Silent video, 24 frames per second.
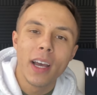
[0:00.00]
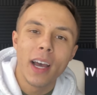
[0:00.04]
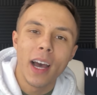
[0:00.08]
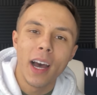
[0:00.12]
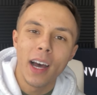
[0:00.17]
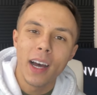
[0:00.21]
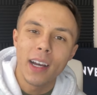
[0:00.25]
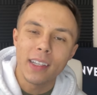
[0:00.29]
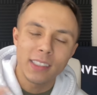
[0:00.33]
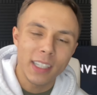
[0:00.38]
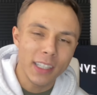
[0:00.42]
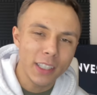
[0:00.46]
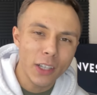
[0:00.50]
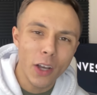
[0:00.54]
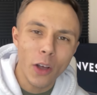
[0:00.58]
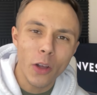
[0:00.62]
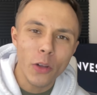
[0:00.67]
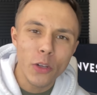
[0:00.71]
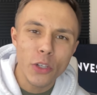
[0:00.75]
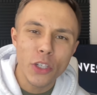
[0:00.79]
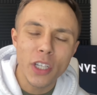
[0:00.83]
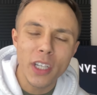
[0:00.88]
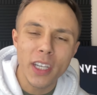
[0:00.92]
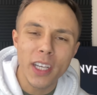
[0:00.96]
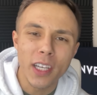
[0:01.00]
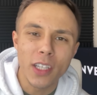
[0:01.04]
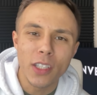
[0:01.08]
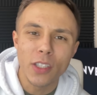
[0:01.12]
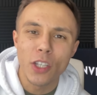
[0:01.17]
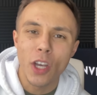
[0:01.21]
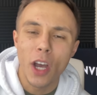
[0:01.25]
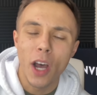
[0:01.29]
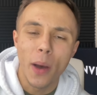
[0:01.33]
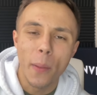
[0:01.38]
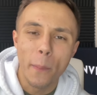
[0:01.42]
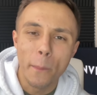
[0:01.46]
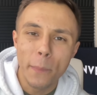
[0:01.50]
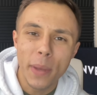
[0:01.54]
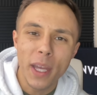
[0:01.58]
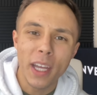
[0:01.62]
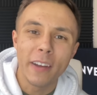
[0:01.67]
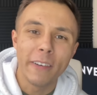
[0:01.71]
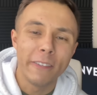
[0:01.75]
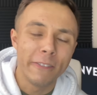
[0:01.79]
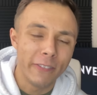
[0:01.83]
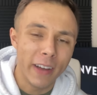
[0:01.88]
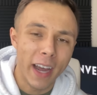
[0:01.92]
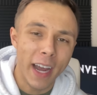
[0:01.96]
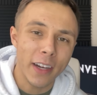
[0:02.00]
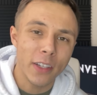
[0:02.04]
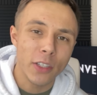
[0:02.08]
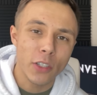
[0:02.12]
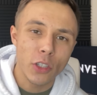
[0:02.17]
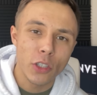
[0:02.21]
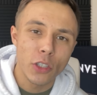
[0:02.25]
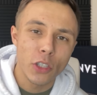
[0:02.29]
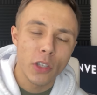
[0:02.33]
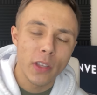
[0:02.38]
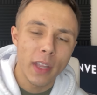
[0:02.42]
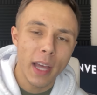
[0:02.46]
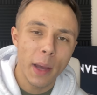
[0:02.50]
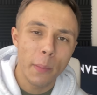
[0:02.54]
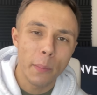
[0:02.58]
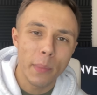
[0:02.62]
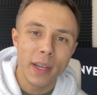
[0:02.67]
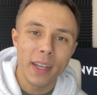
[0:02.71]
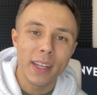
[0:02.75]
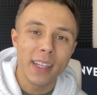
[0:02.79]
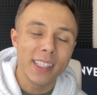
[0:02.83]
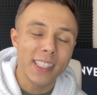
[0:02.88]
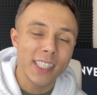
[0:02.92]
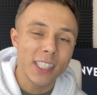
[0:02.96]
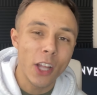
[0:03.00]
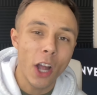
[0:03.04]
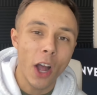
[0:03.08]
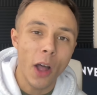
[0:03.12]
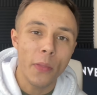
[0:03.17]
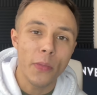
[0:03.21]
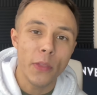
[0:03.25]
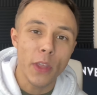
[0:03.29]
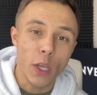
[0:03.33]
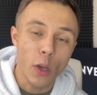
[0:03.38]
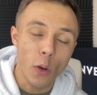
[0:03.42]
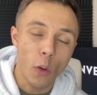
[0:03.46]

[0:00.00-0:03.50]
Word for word: Uh, technology is a big factor to that, but it's not